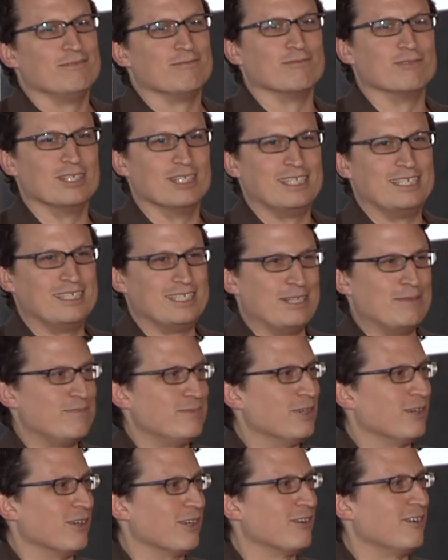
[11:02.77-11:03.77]
Really deep,
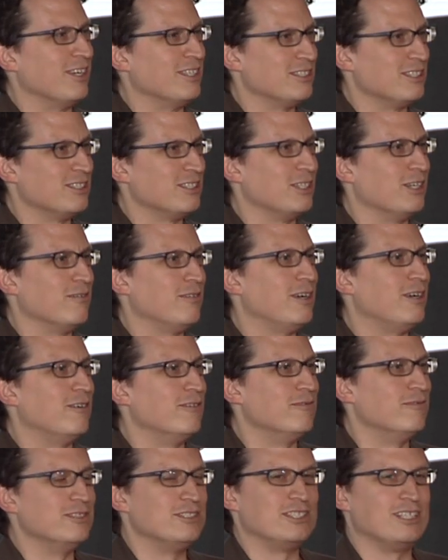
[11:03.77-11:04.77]
dark, crazy stuff.
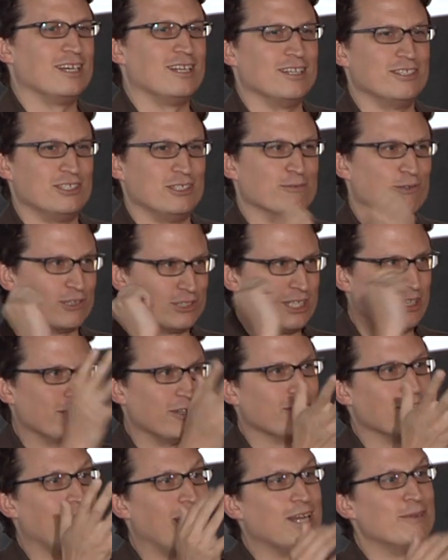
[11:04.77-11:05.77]
How physiology works, how
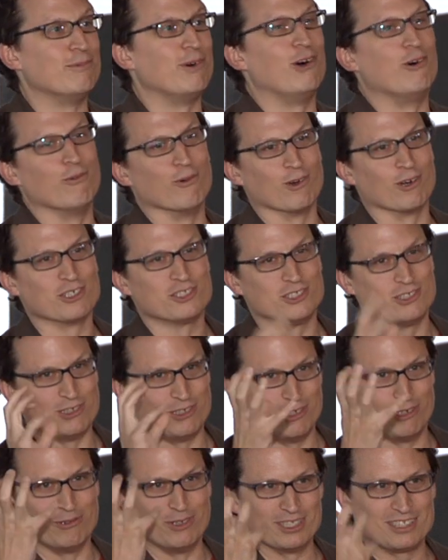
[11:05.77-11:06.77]
your eyeball works, so
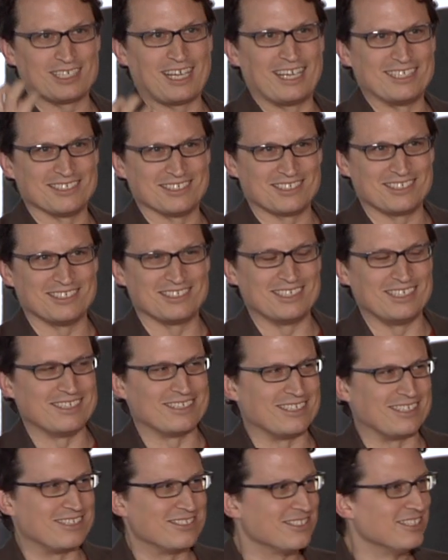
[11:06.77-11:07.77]
you know what sizes to see
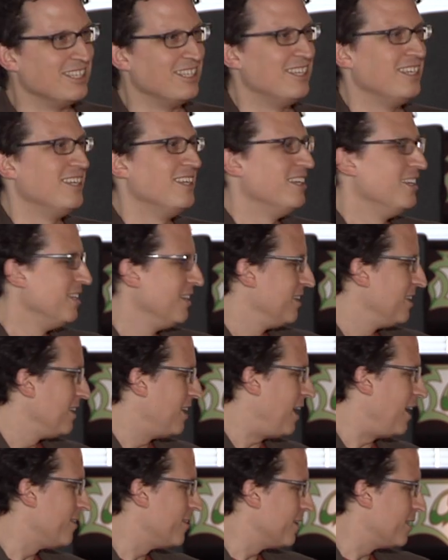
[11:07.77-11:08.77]
things.
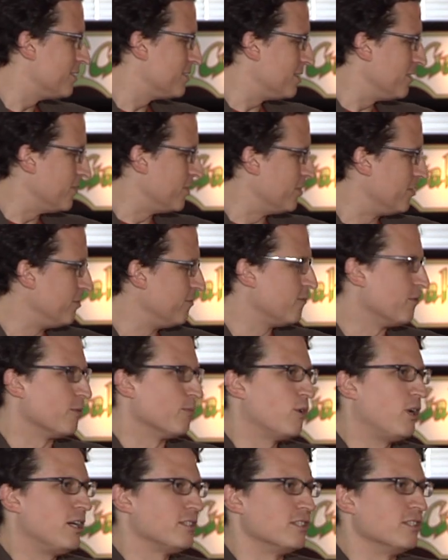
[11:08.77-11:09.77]
I think it's even good for
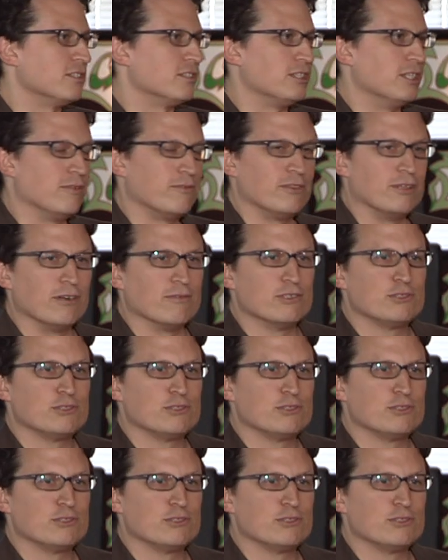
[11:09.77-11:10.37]
process stuff, though.